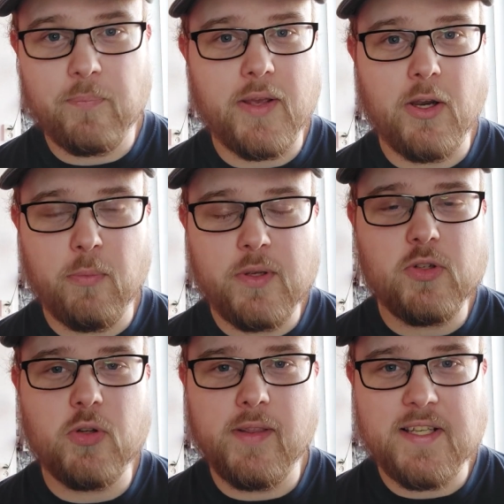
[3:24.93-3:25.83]
I hope you
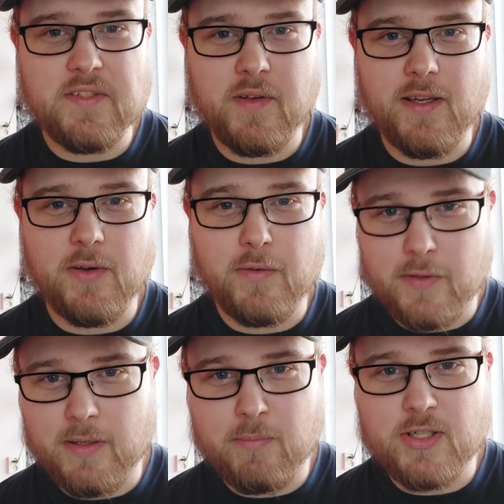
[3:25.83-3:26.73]
enjoyed this video. If you
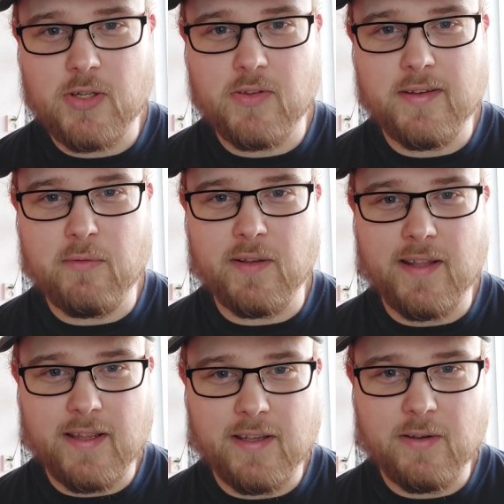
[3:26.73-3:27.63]
did, make sure to leave a
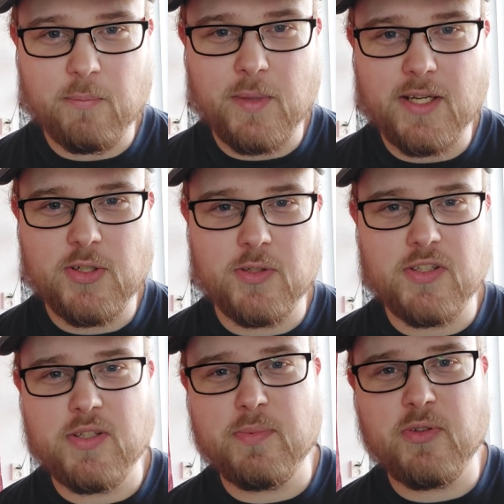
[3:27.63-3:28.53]
like. Make sure to
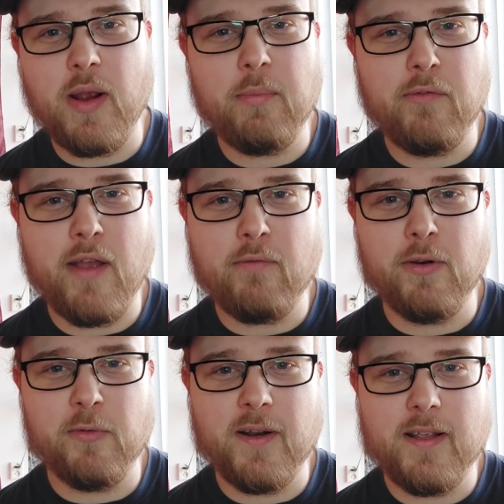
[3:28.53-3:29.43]
subscribe if you haven't
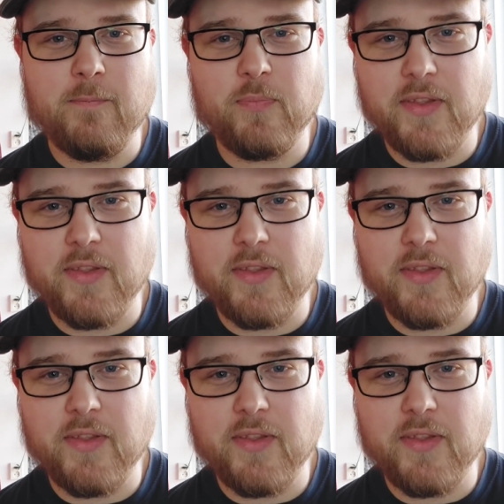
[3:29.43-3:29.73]
already.